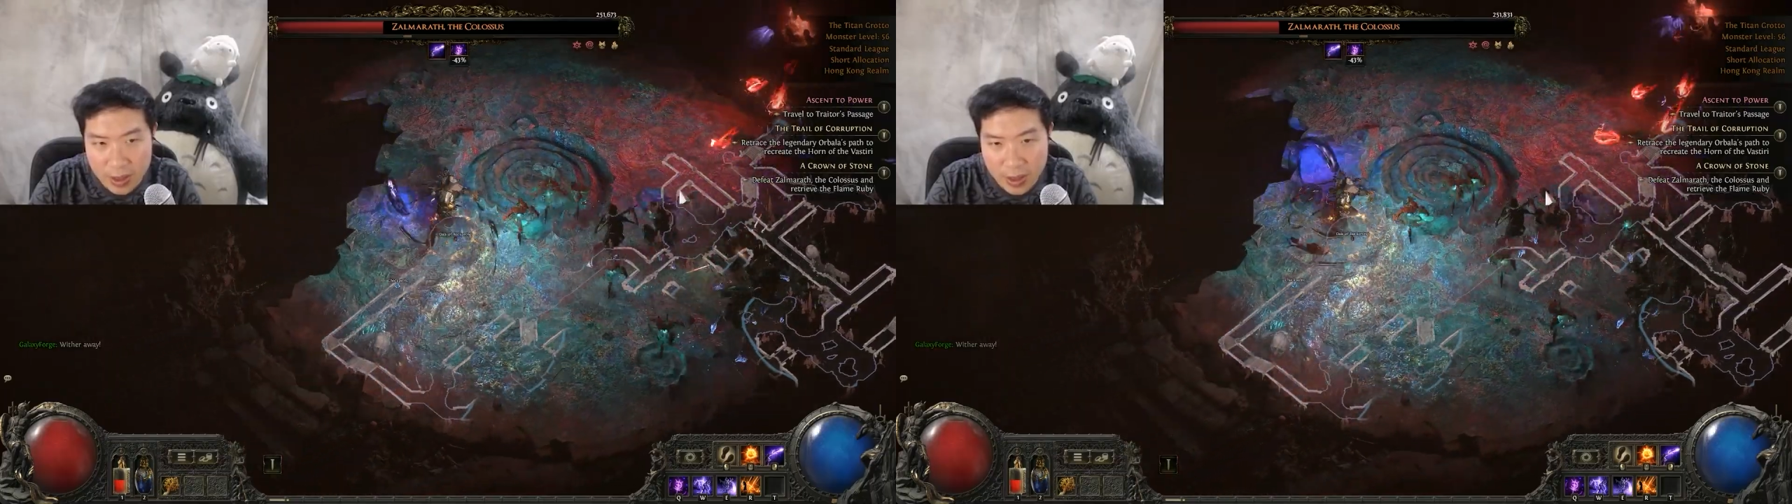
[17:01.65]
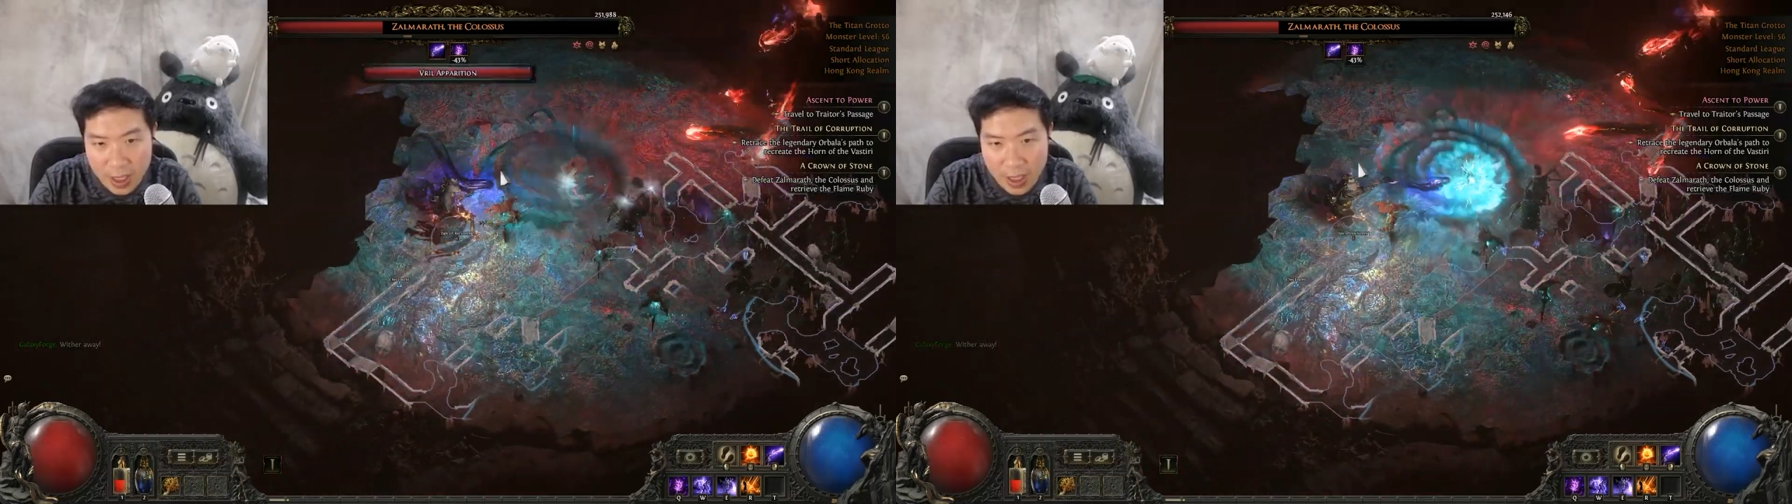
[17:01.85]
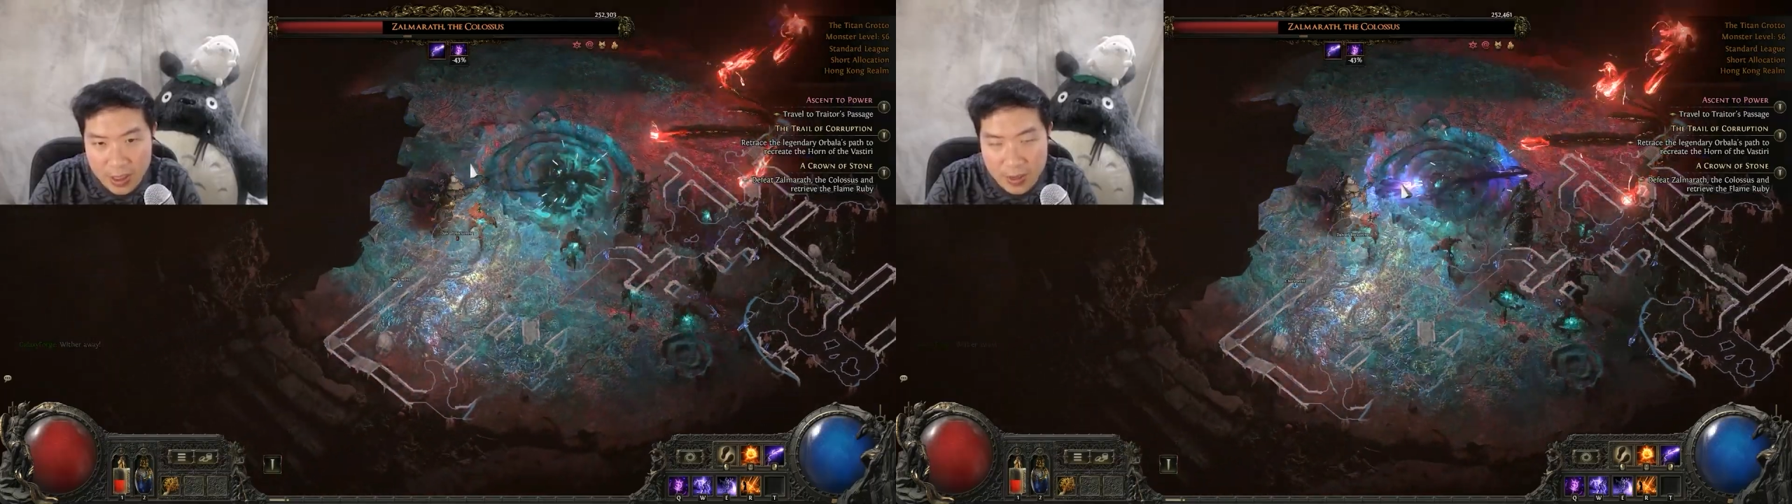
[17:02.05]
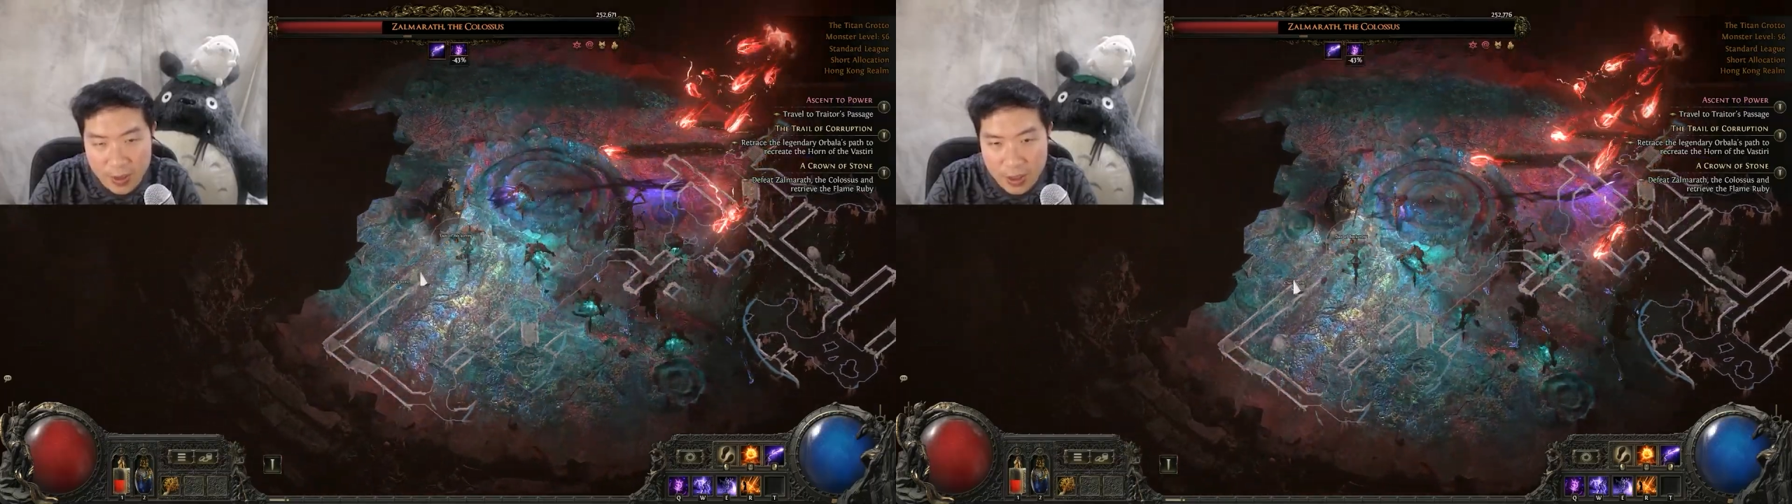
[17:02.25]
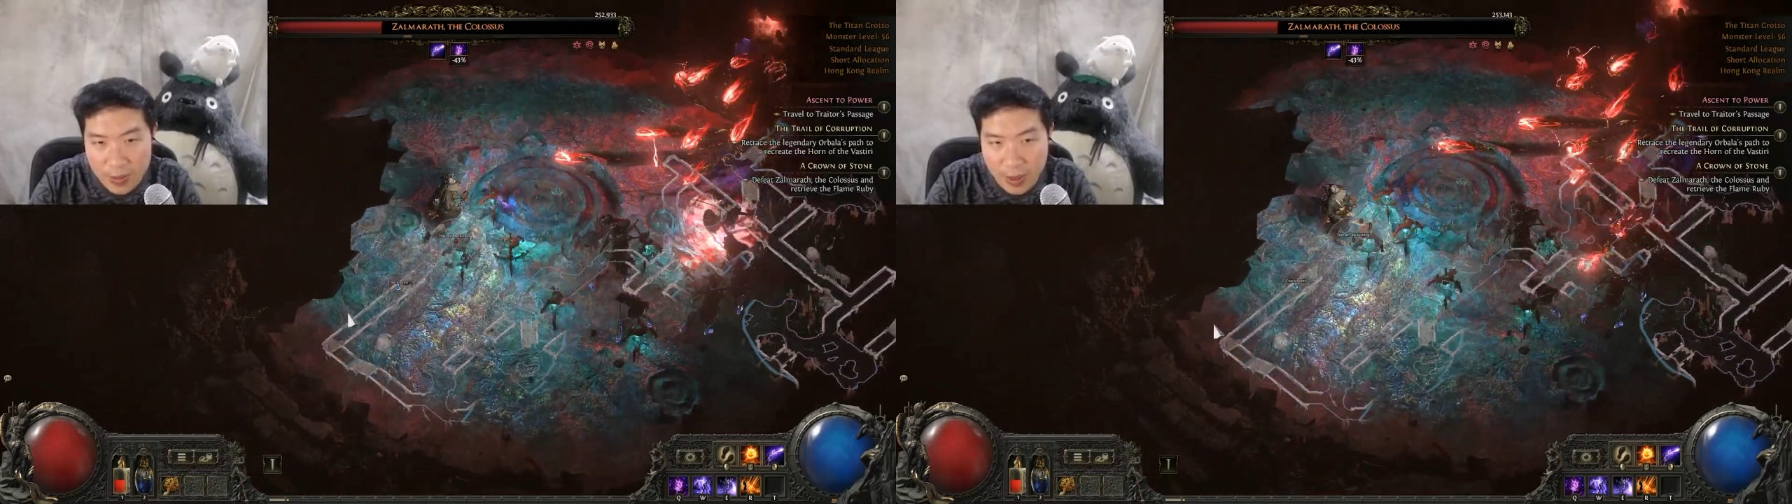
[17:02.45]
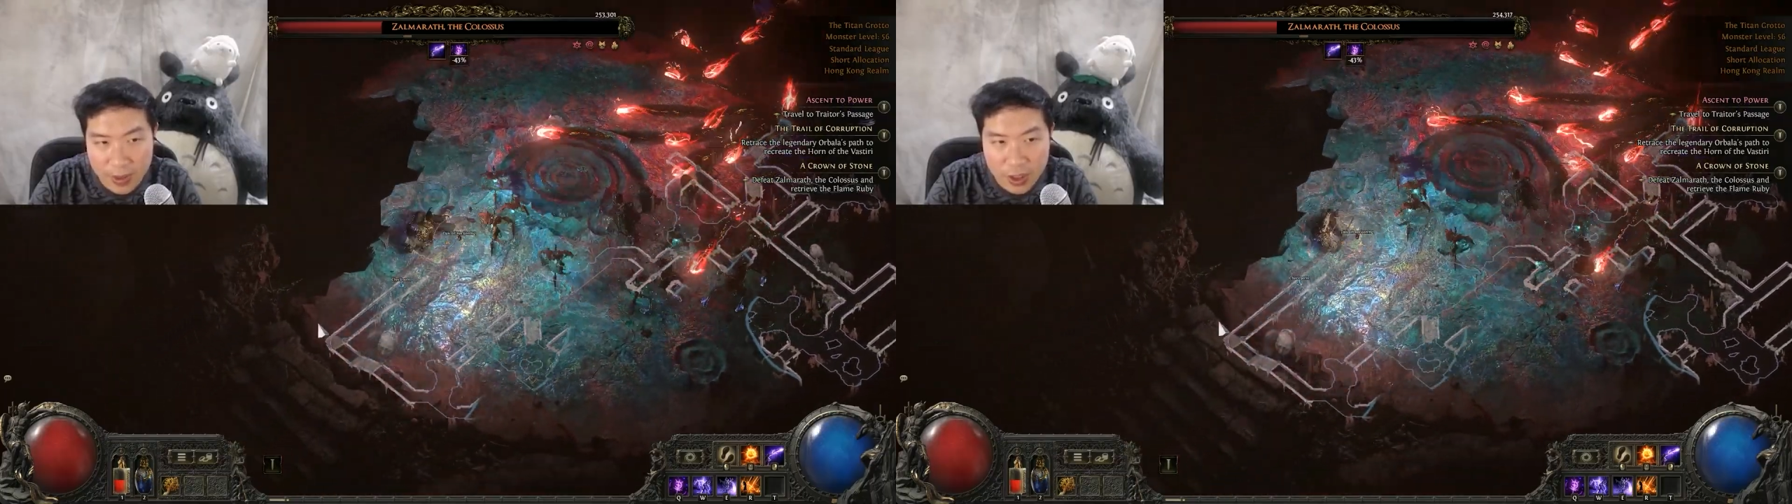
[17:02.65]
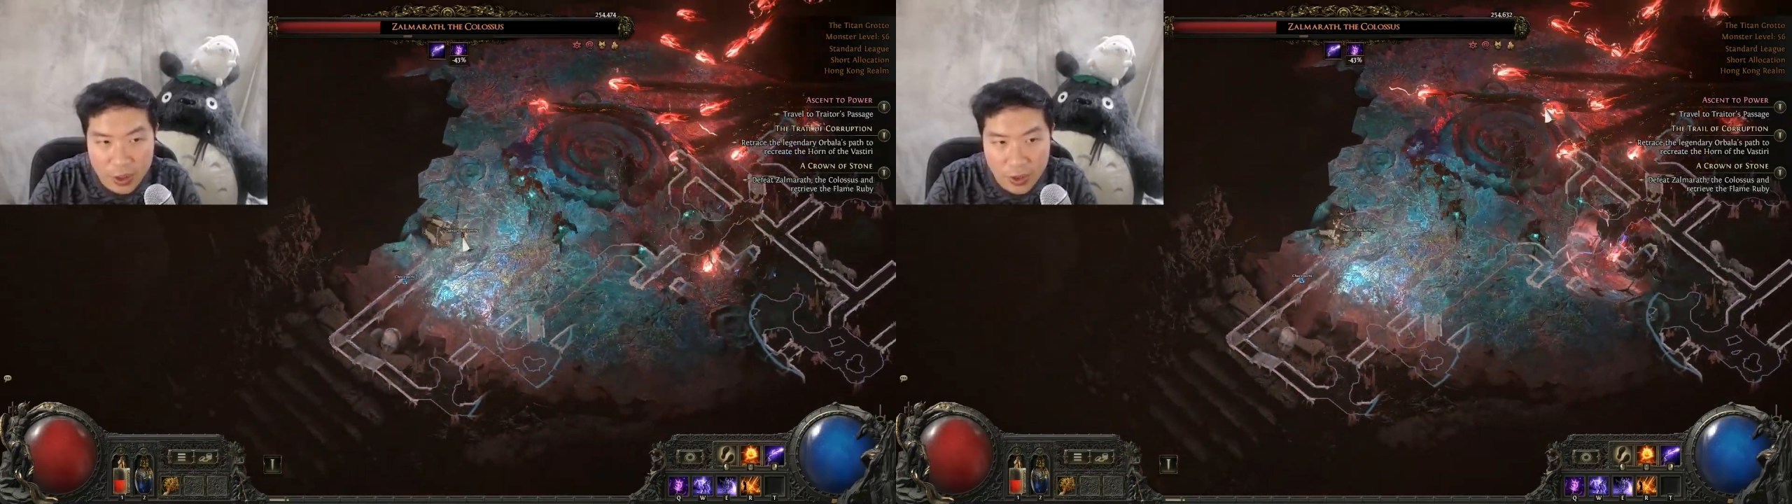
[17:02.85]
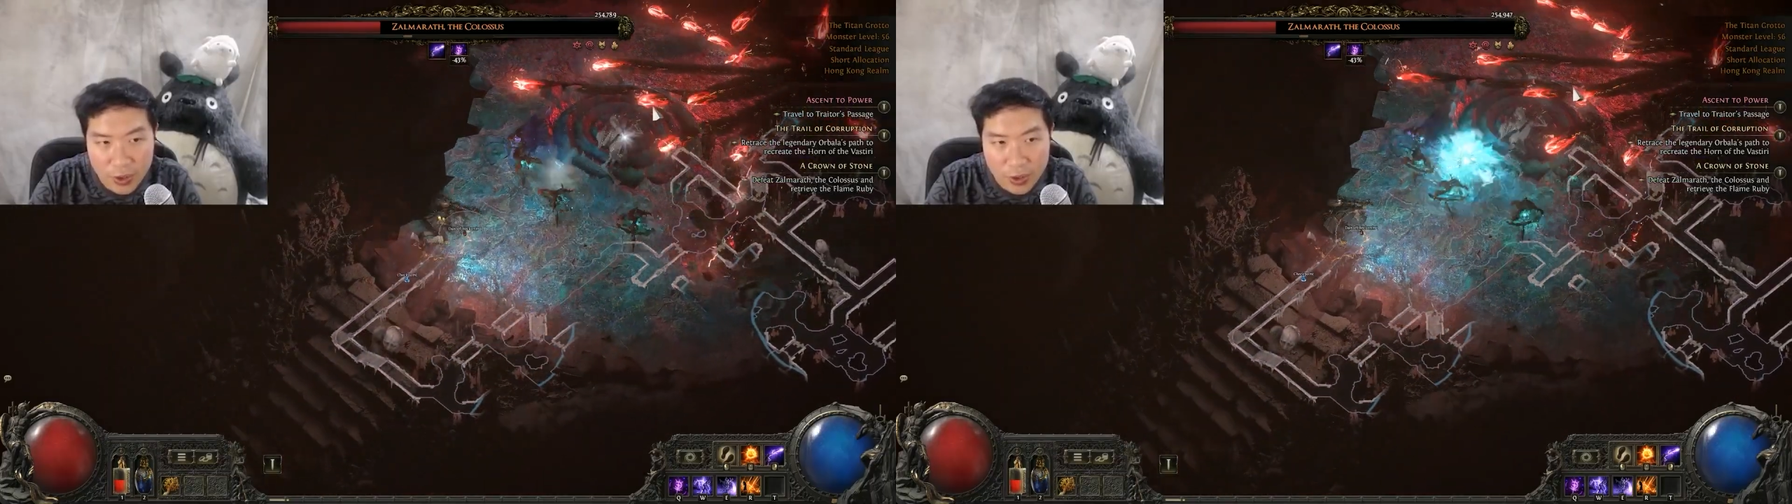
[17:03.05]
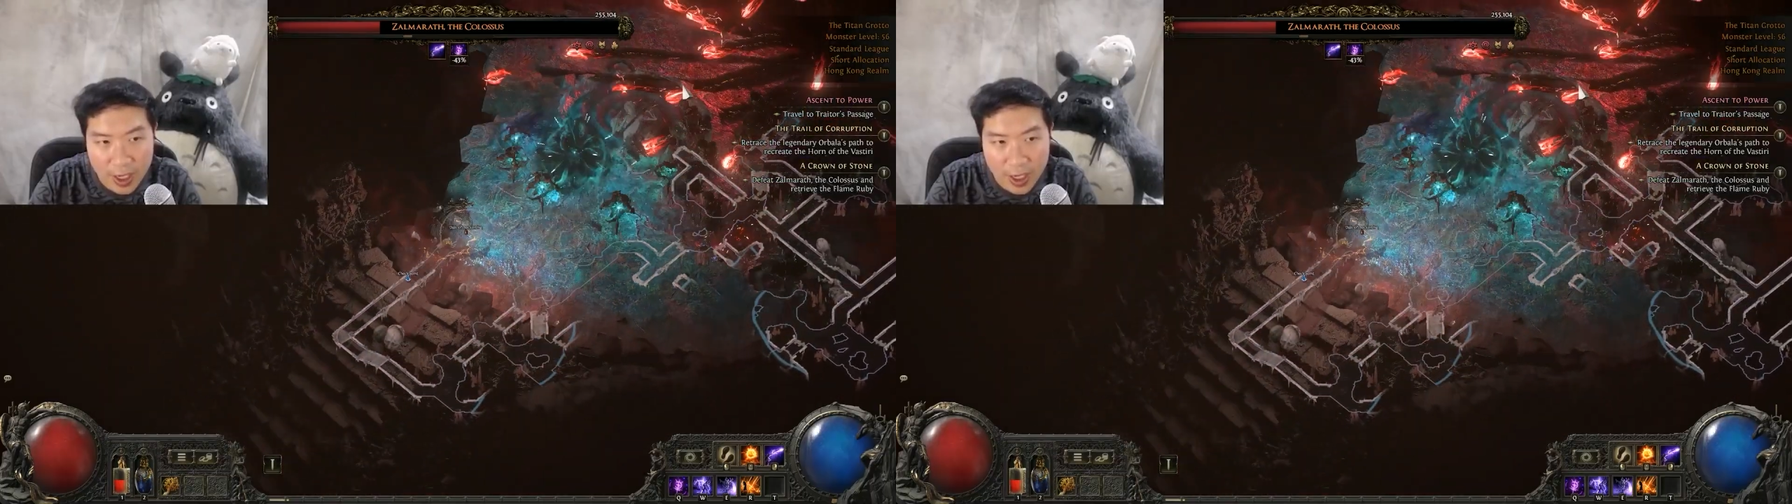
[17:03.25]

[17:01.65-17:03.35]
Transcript: other spells might be too